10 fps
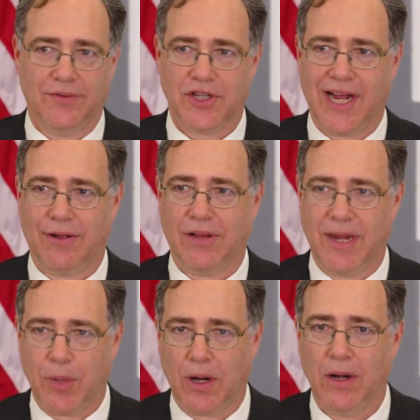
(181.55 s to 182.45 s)
of child
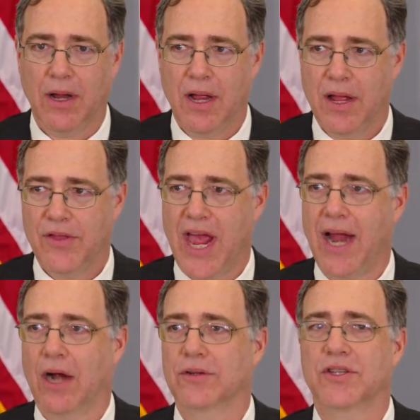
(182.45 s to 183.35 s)
labor
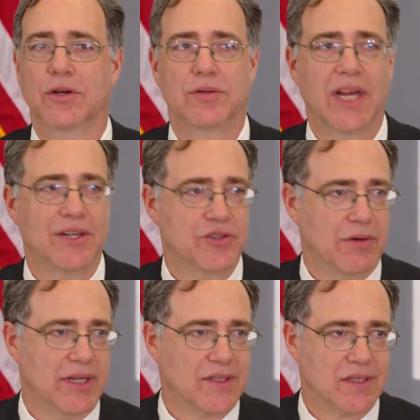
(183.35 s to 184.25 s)
that are so
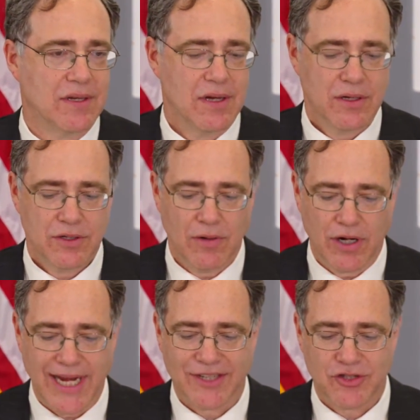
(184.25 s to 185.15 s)
dangerous to
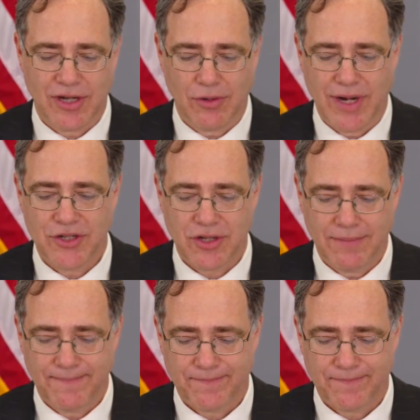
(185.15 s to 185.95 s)
our next generation.